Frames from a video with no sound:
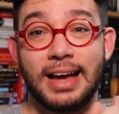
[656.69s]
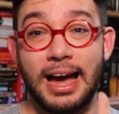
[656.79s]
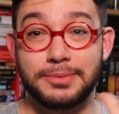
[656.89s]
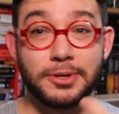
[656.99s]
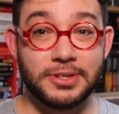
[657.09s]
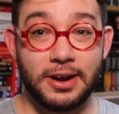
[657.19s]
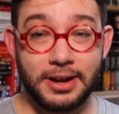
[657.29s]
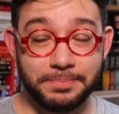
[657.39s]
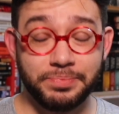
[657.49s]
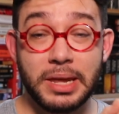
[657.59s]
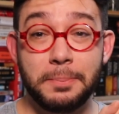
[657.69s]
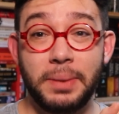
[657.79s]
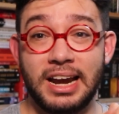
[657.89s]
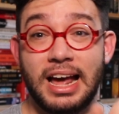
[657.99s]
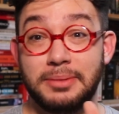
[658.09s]
I'm so sorry.
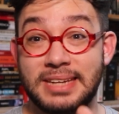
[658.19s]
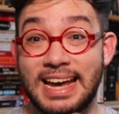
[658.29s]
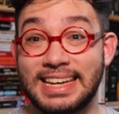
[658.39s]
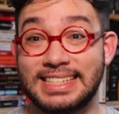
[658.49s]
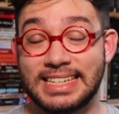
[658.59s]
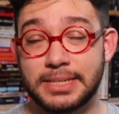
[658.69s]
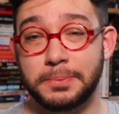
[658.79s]
But I'm tagging 6